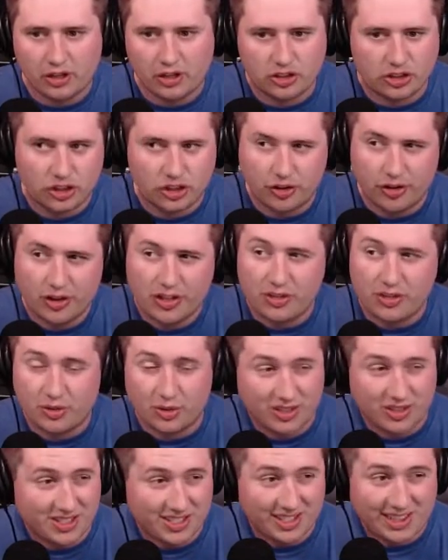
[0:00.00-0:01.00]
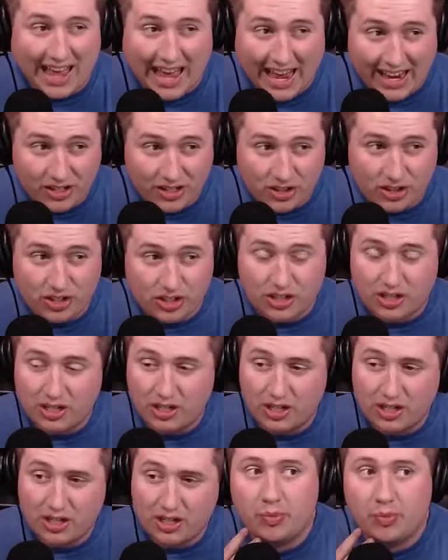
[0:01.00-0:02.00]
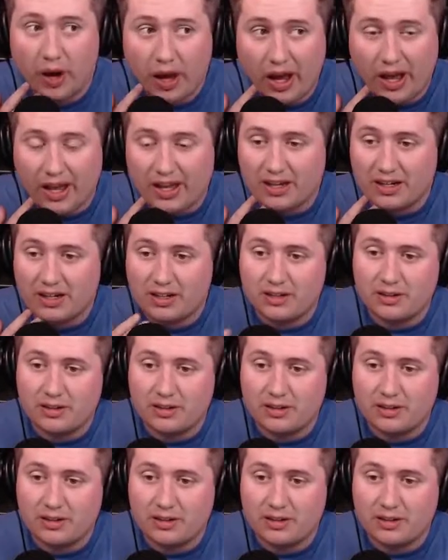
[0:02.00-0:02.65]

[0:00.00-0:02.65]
Assurance or Slash. But